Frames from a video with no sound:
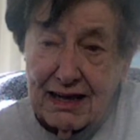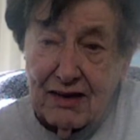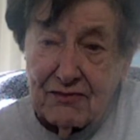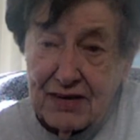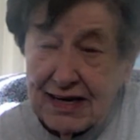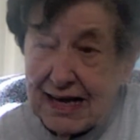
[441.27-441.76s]
I
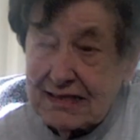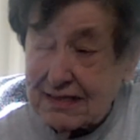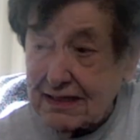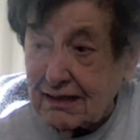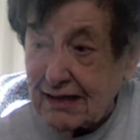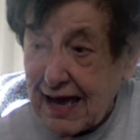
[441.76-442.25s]
loved and
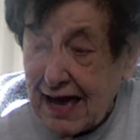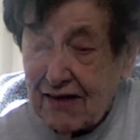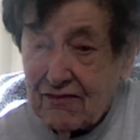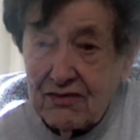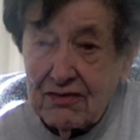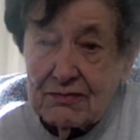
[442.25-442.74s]
I still
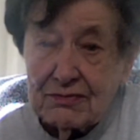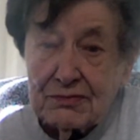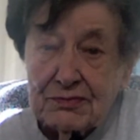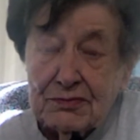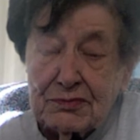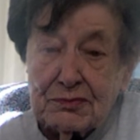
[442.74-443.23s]
have.
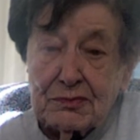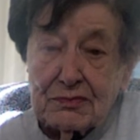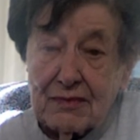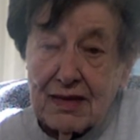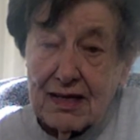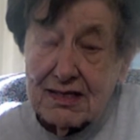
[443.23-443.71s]

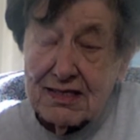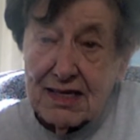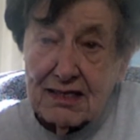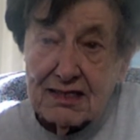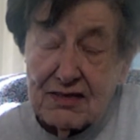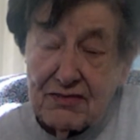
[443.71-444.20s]

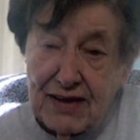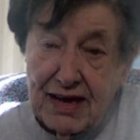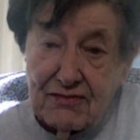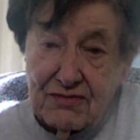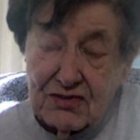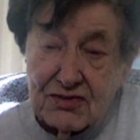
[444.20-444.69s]
It's
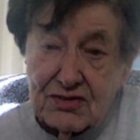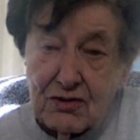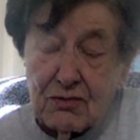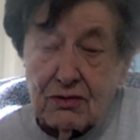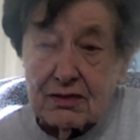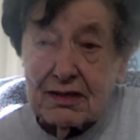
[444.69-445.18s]
65
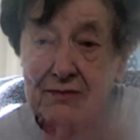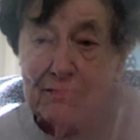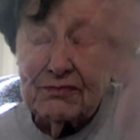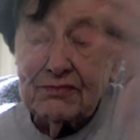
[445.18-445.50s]
years old.